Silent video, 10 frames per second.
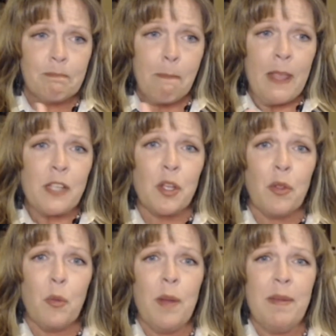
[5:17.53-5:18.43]
so
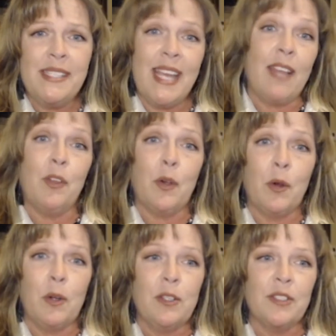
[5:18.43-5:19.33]
the women take the
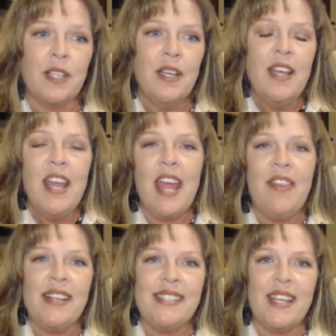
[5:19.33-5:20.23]
girls and
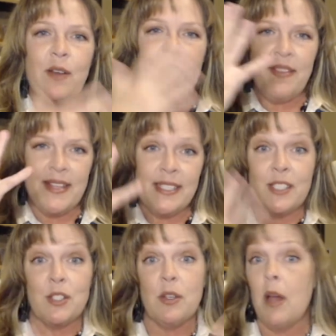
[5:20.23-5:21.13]
they say, okay, this
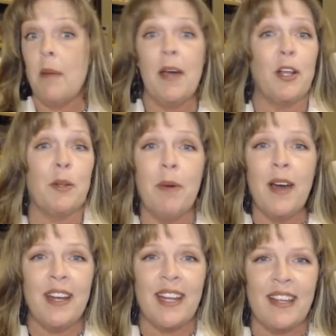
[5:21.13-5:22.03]
is about your
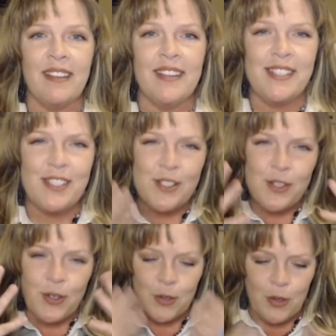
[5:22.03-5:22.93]
body. This is
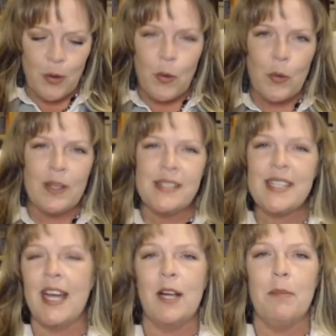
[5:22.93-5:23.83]
your whole
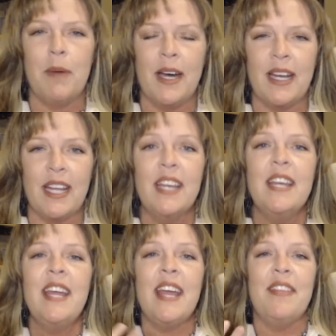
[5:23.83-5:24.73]
entire body,
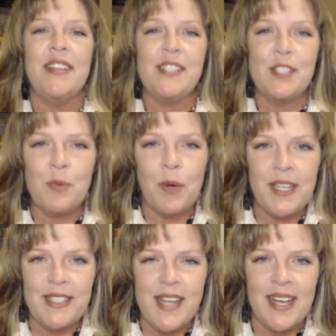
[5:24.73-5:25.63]
and this is what
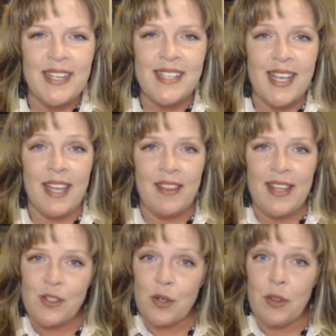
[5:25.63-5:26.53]
it does. And
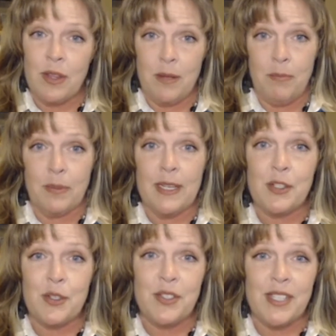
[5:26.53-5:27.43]
these are the
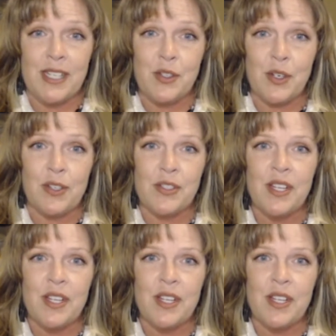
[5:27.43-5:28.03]
pleasure centers.